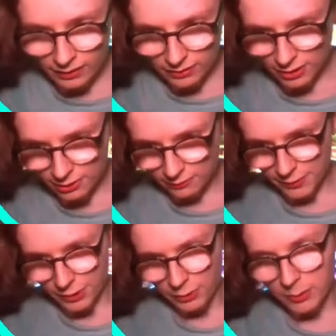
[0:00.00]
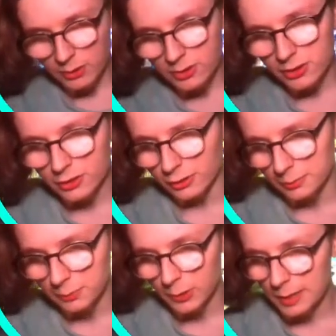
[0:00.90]
these are very well
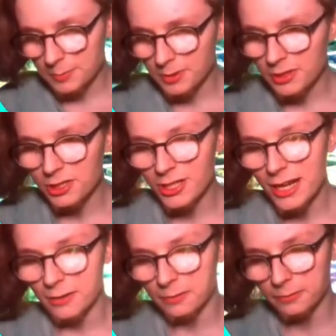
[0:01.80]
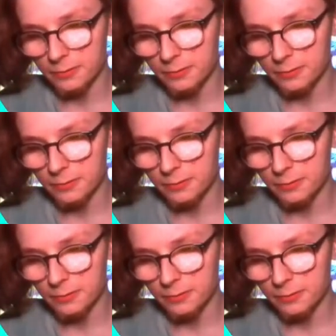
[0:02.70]
cooked. Props to the chef.